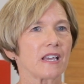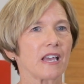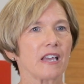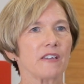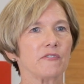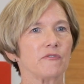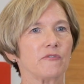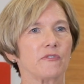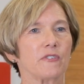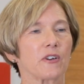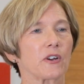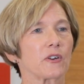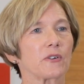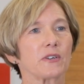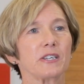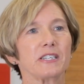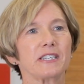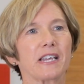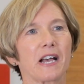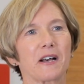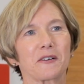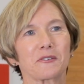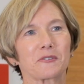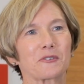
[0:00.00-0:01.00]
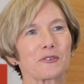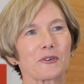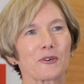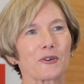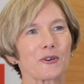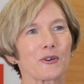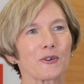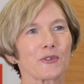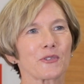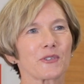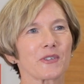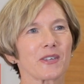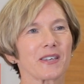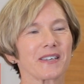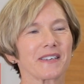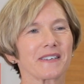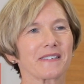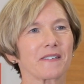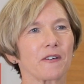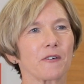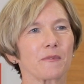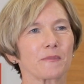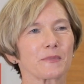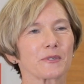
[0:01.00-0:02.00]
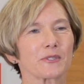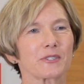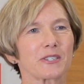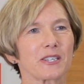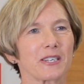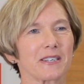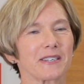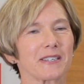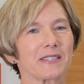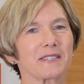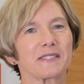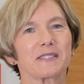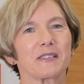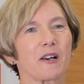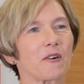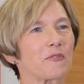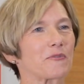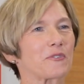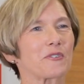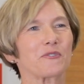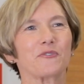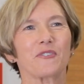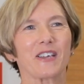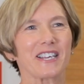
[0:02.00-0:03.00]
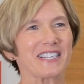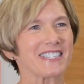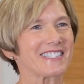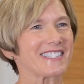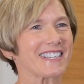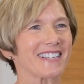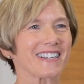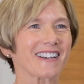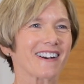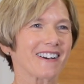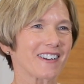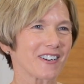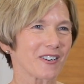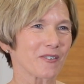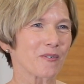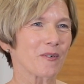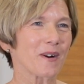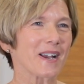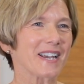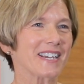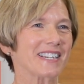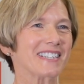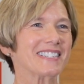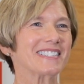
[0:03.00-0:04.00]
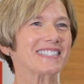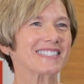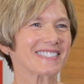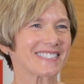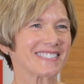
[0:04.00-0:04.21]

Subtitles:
and very down to earth, almost in a self-effacing kind of way.